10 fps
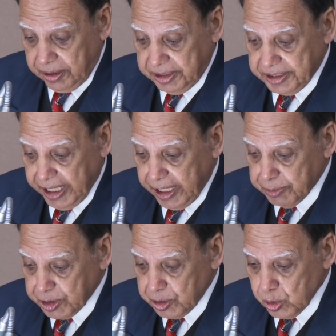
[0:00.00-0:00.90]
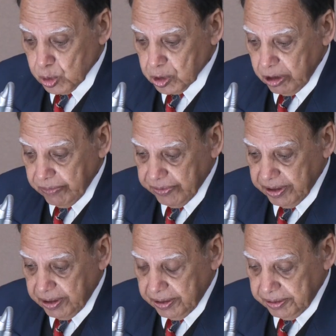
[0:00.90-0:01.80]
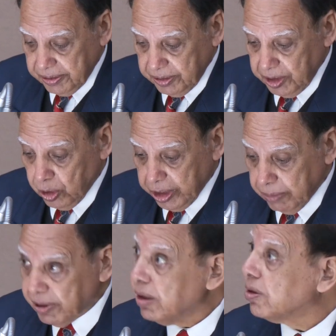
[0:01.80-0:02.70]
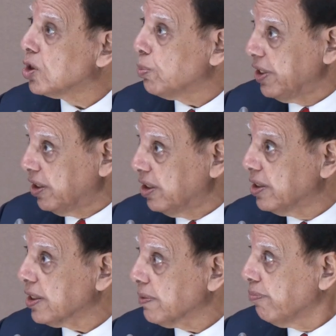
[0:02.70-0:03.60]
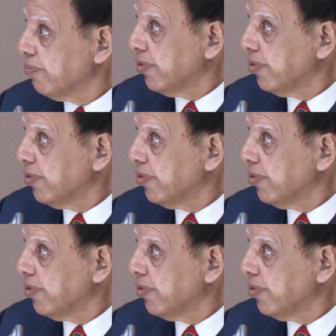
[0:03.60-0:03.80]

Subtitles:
the time schedules of the honorable speakers,